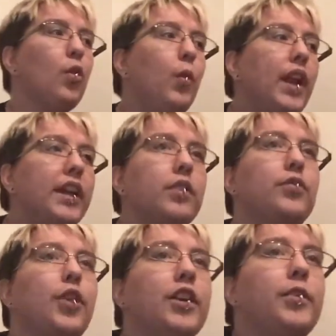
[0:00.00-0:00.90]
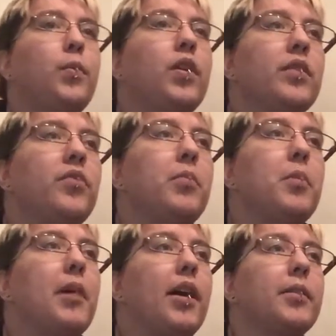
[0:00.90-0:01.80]
When I confronted one of them
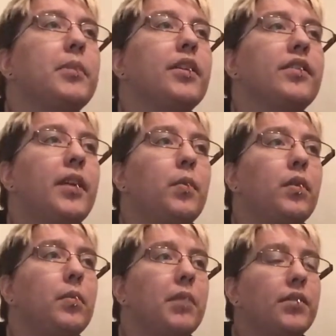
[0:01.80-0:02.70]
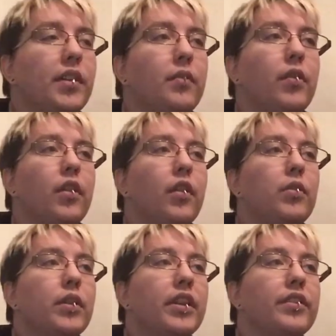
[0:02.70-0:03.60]
about it, because they were my friend for the
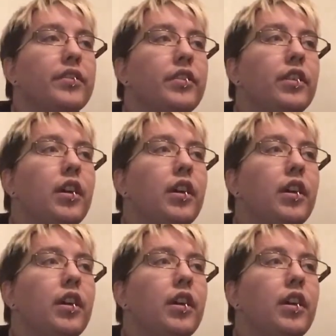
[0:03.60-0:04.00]
longest,